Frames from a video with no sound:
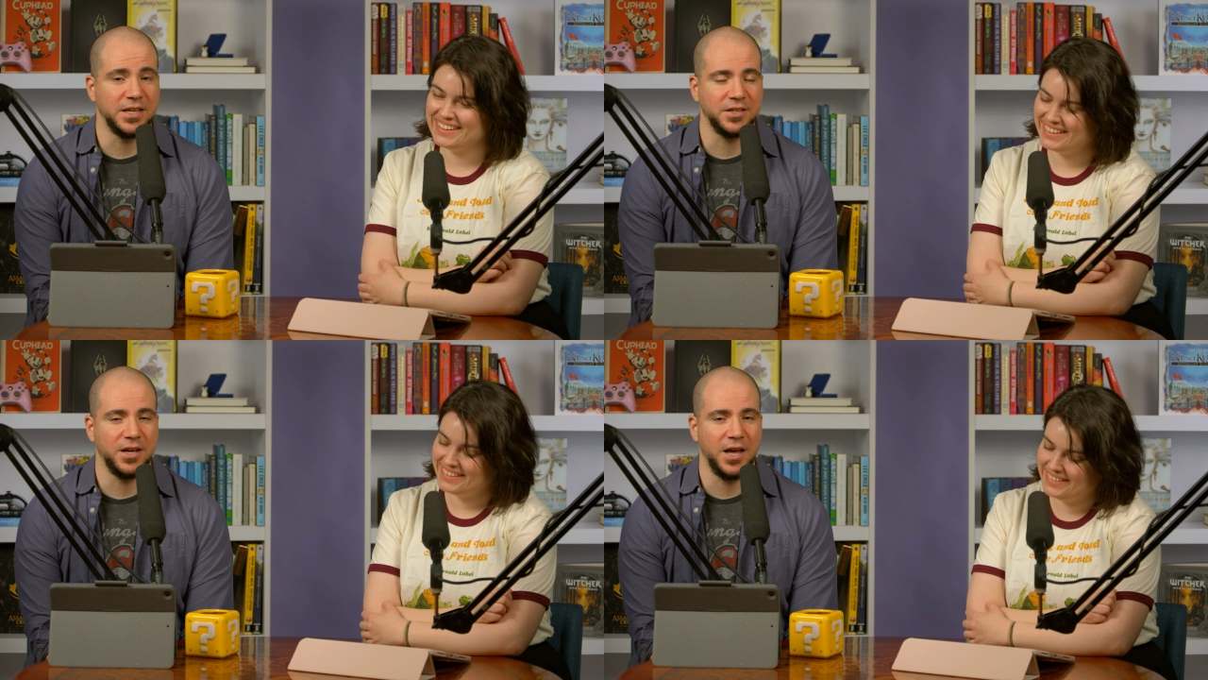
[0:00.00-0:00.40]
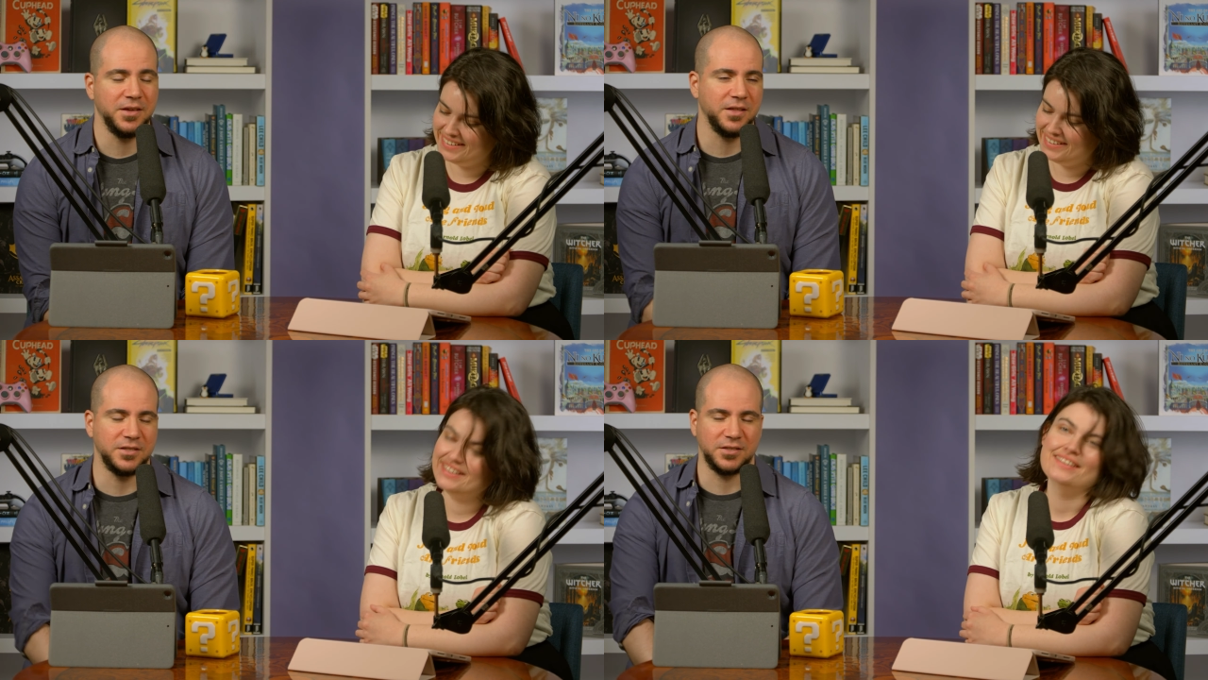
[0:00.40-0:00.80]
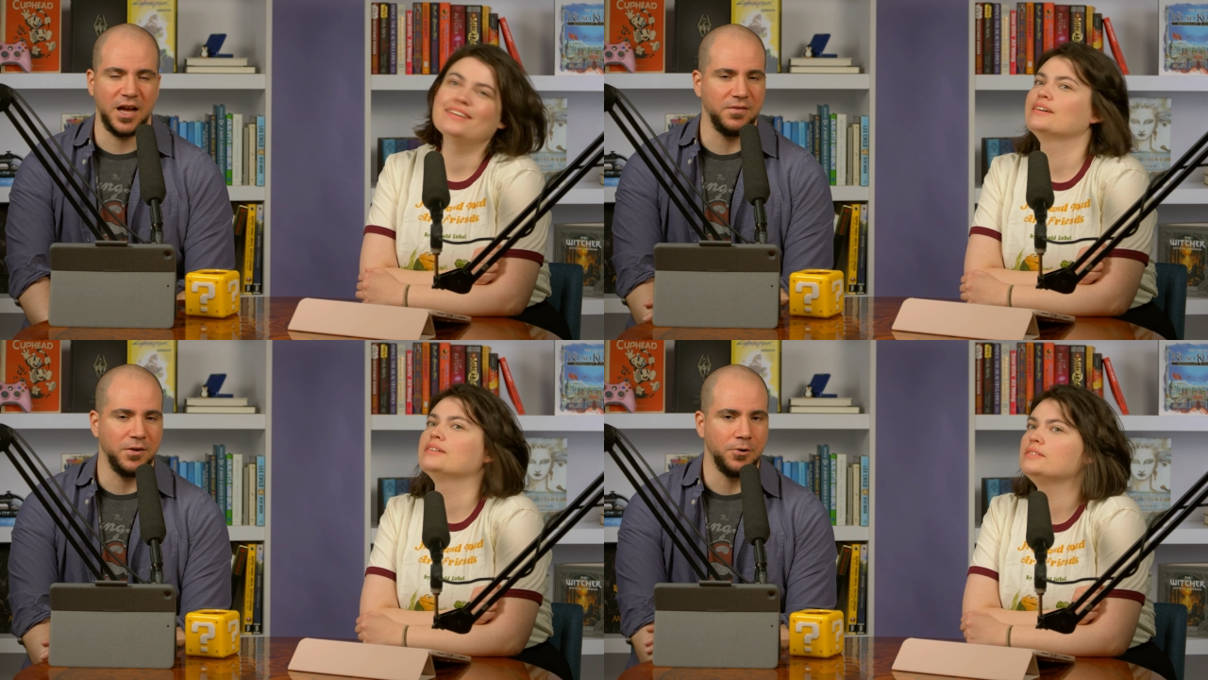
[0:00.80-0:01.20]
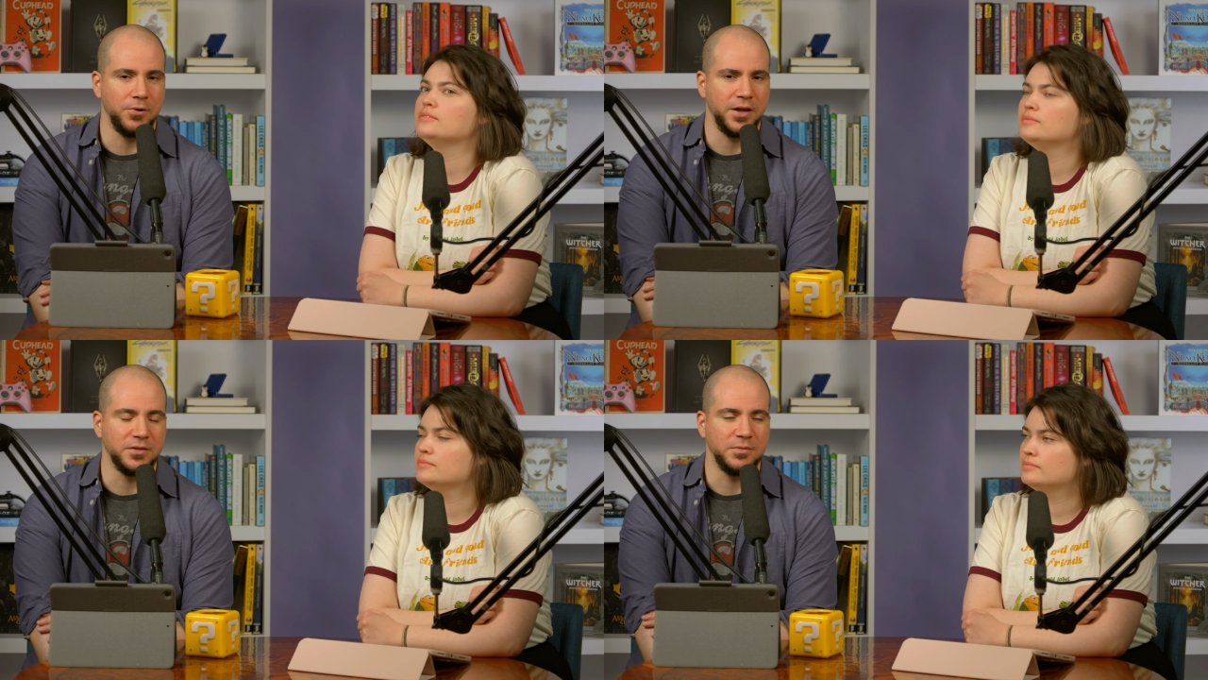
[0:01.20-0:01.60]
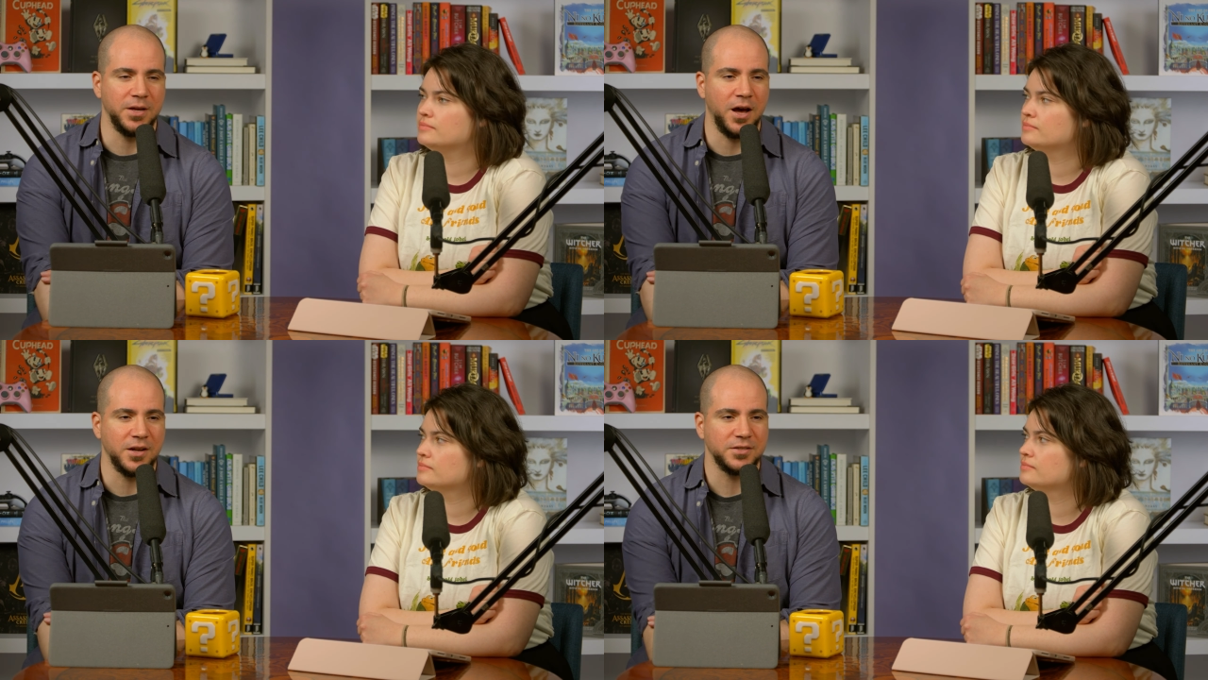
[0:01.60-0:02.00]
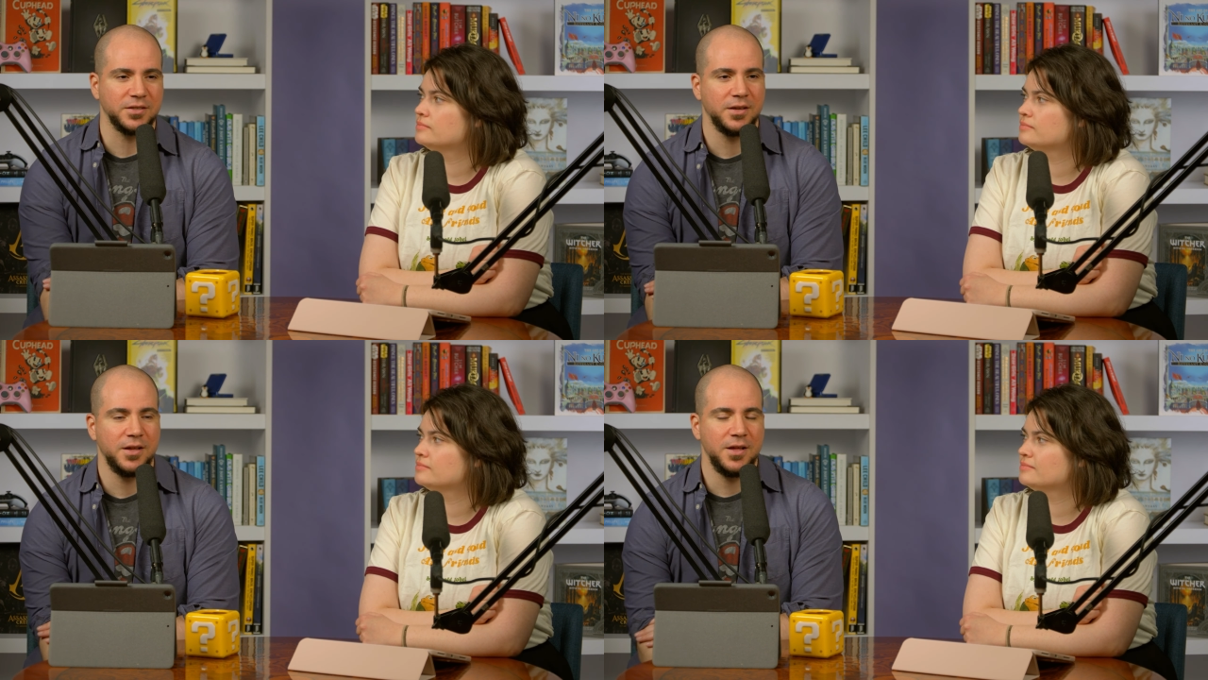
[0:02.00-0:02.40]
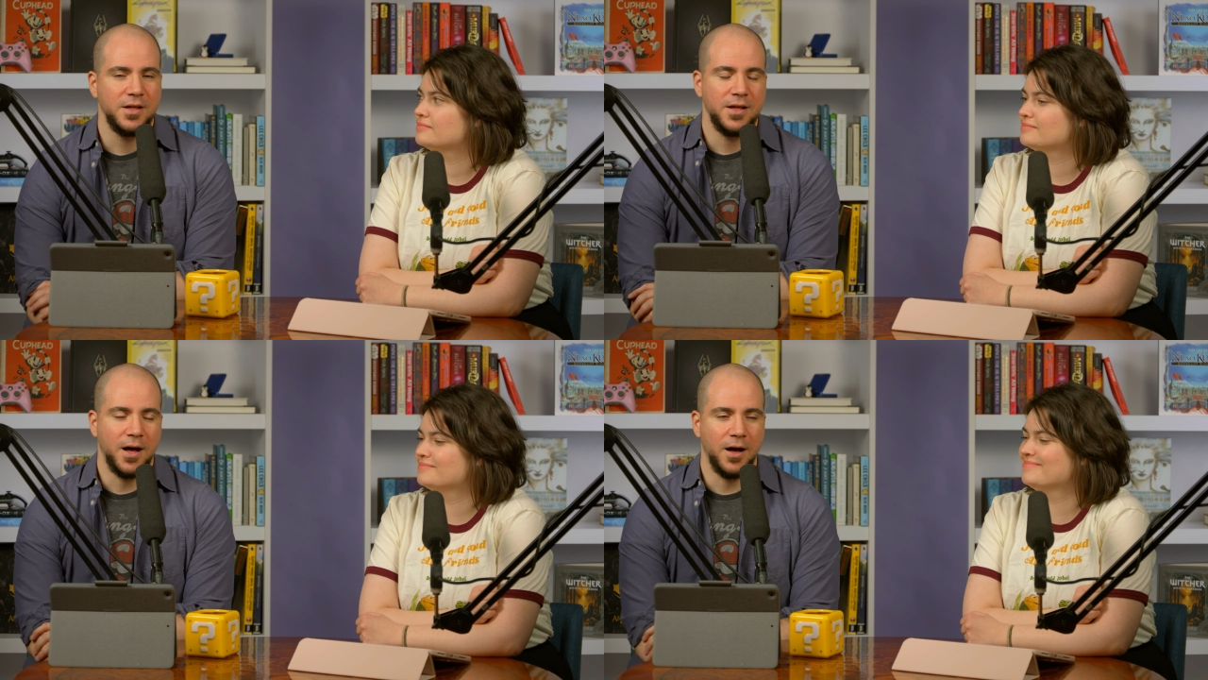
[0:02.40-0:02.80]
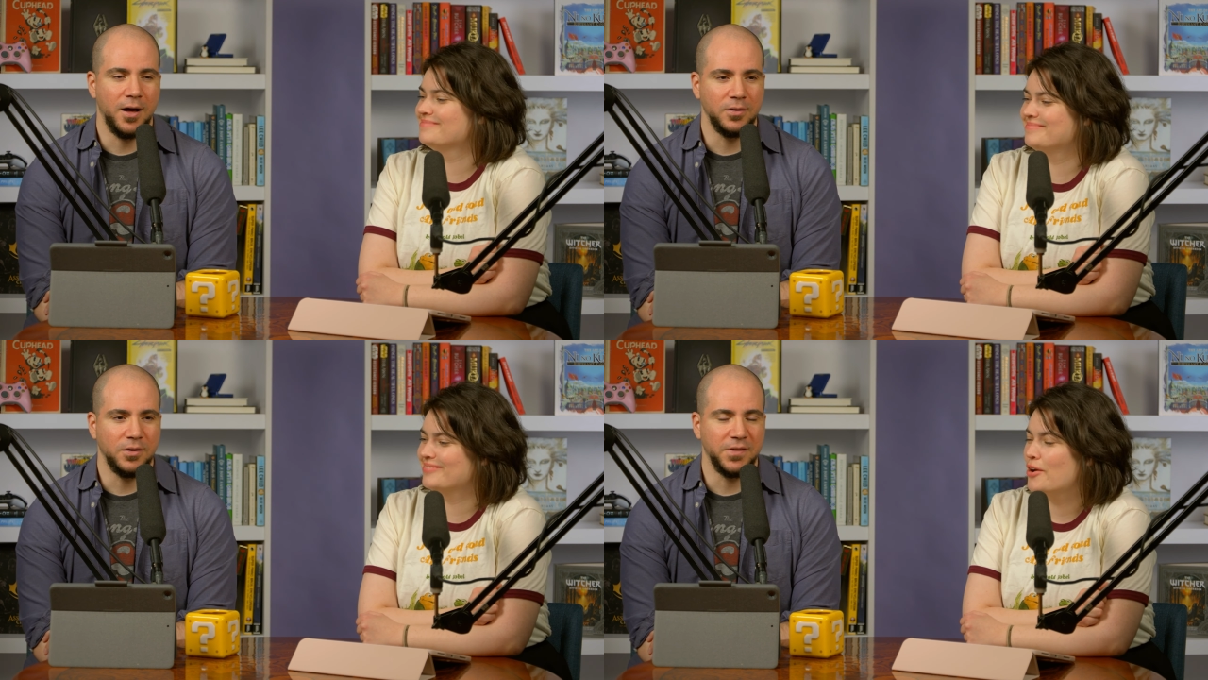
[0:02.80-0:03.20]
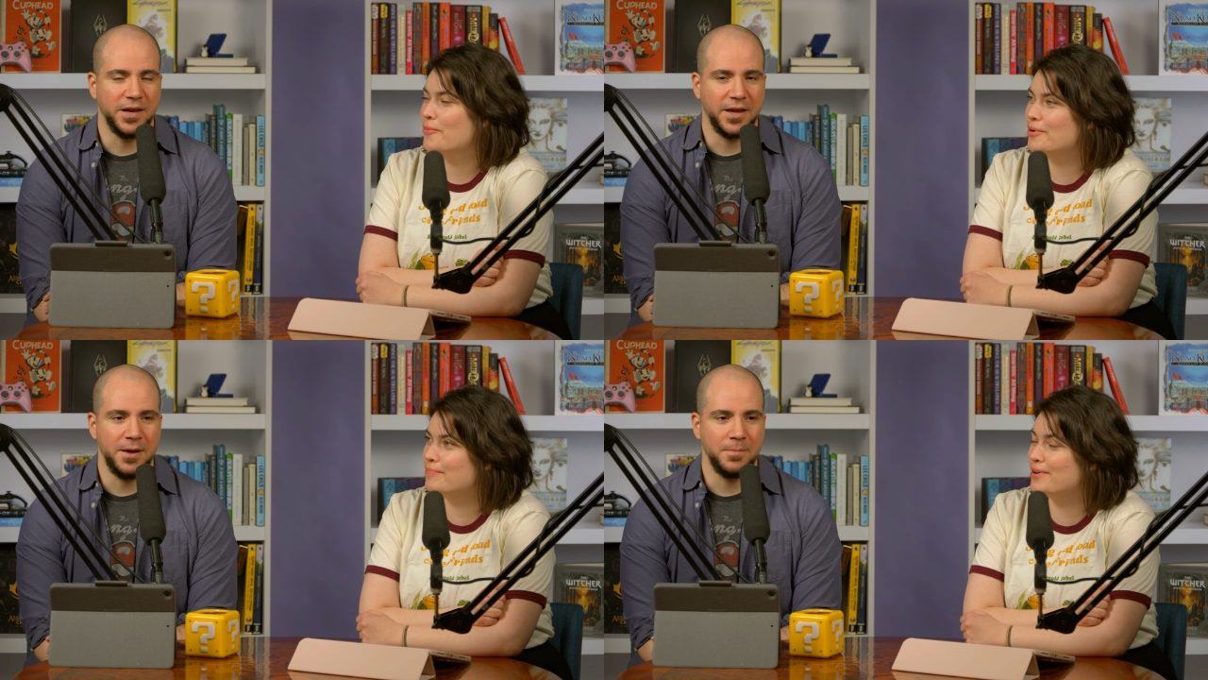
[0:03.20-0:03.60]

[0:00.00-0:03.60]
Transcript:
Speaker 1: that's a, I think that's kind of underrated to be honest. Uh, well, game.